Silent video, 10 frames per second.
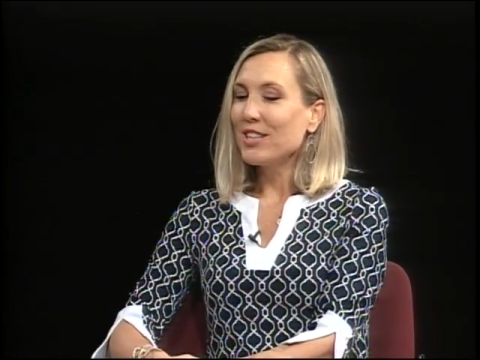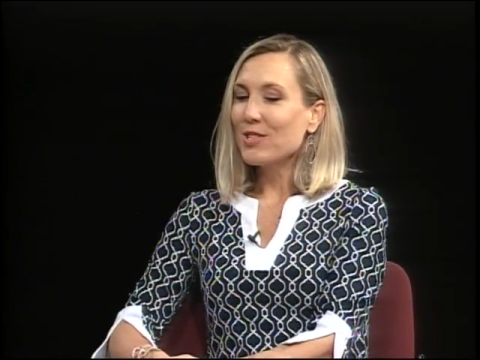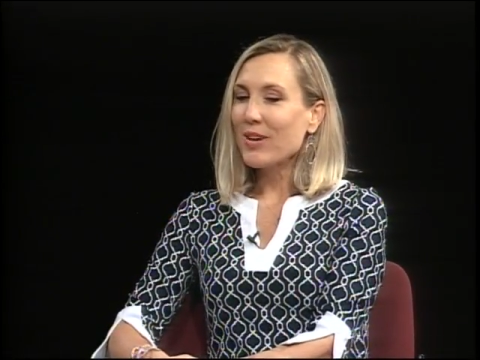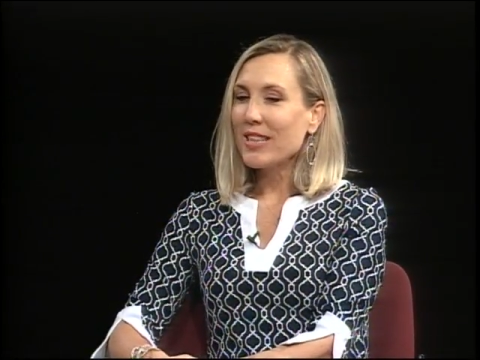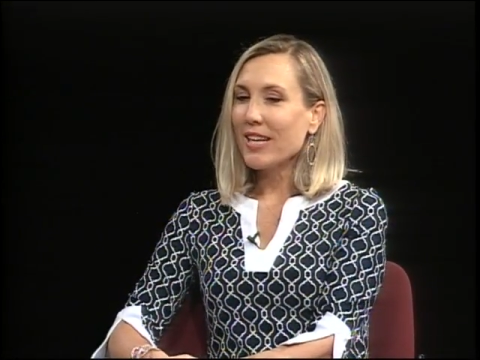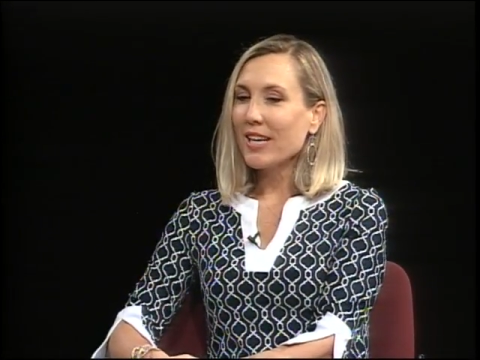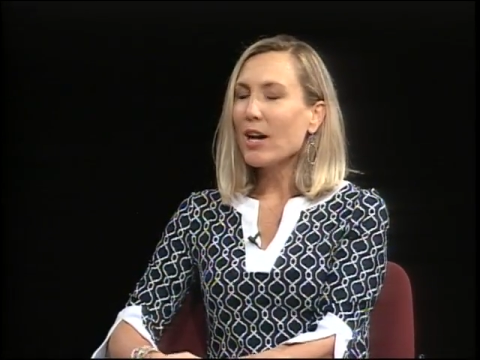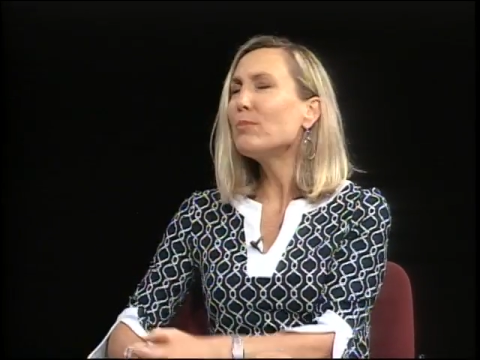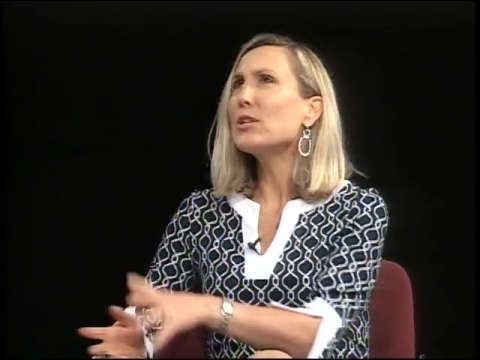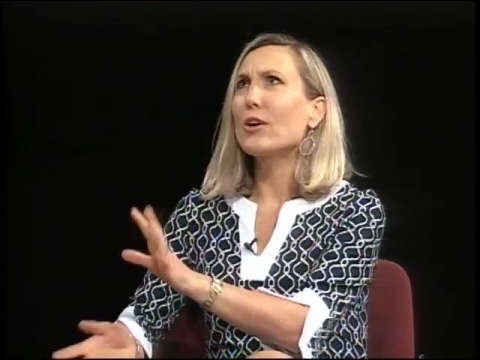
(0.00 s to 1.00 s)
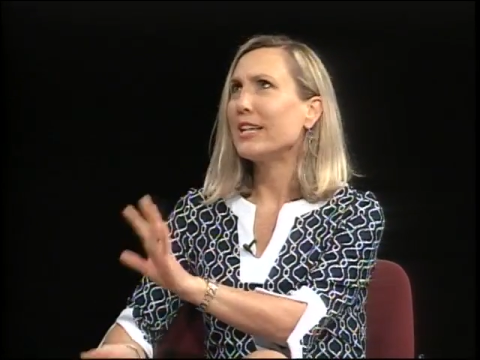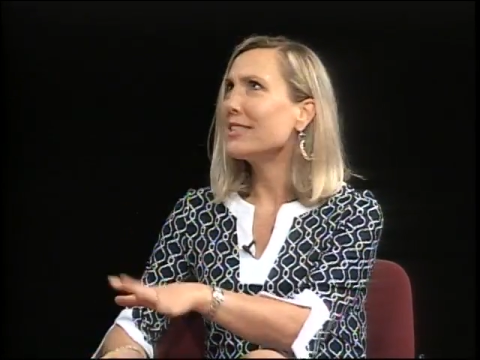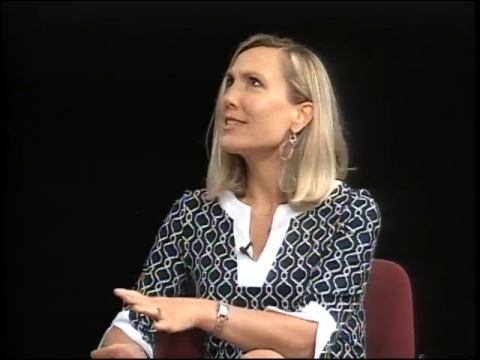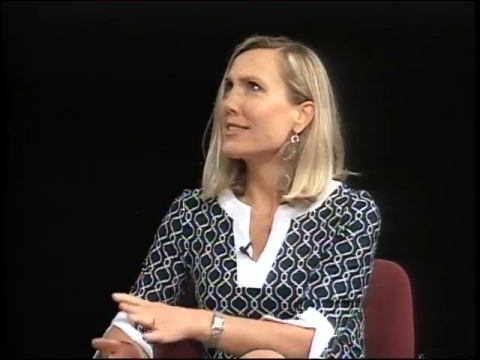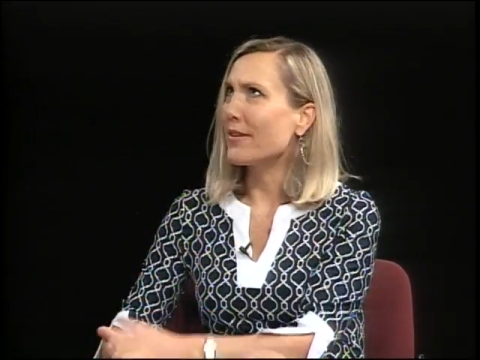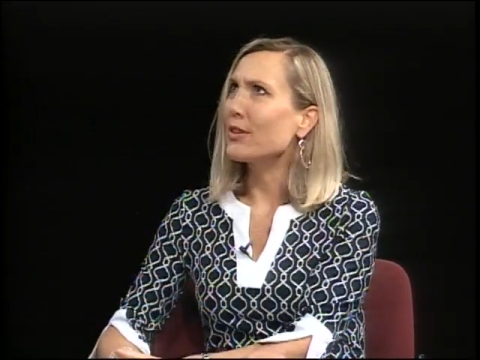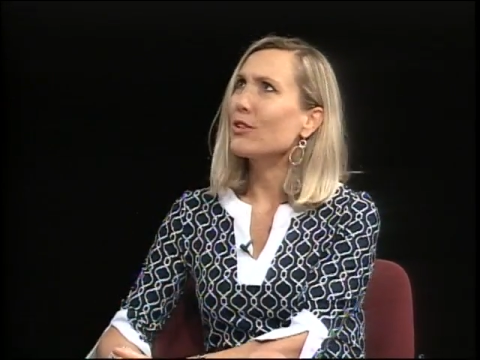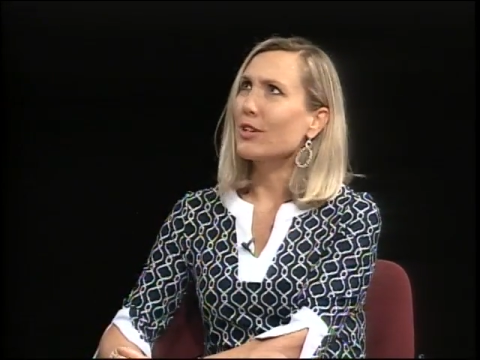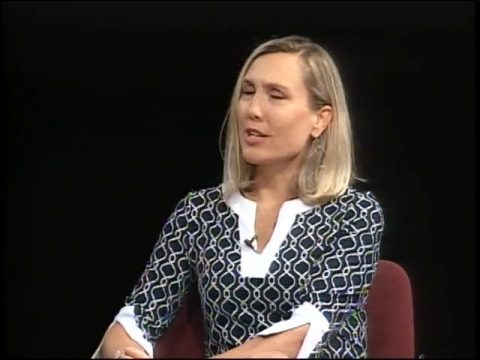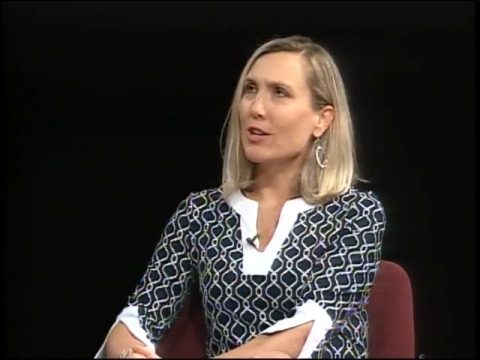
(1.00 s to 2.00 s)
So I think, I'm sorry, it is at
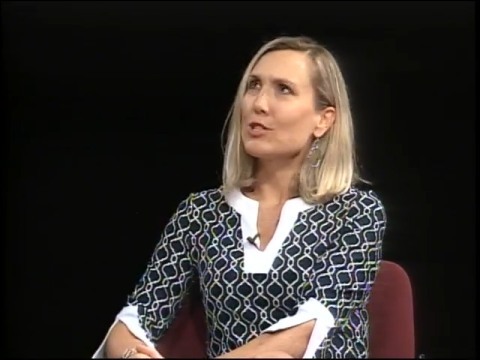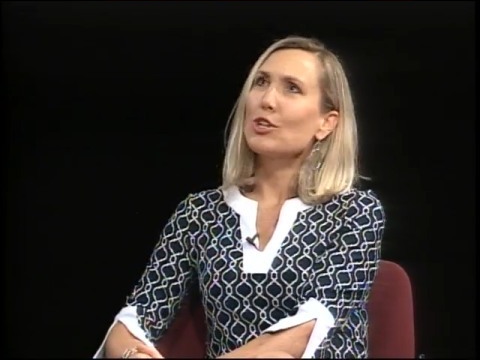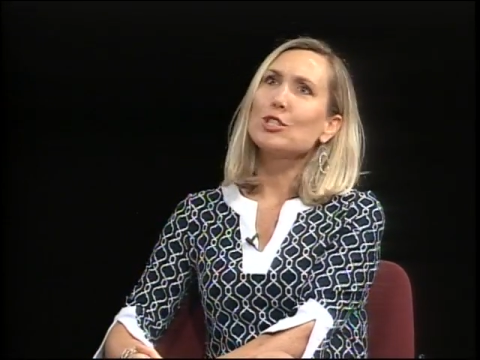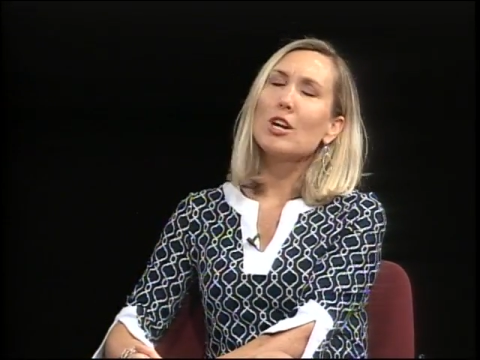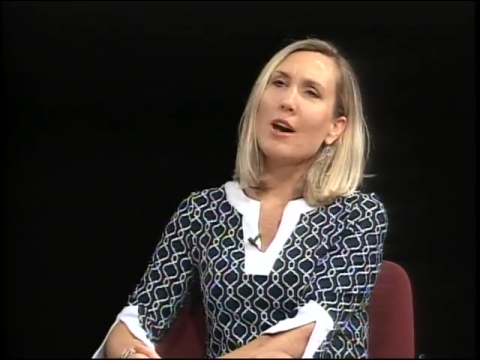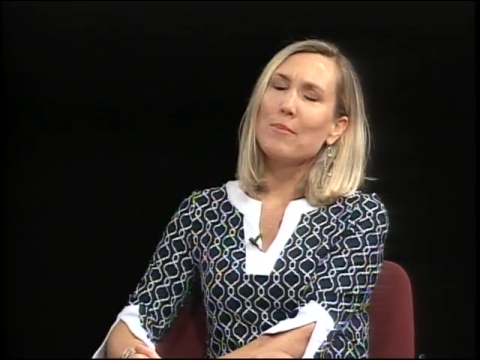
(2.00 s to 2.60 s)
7:30 at our church.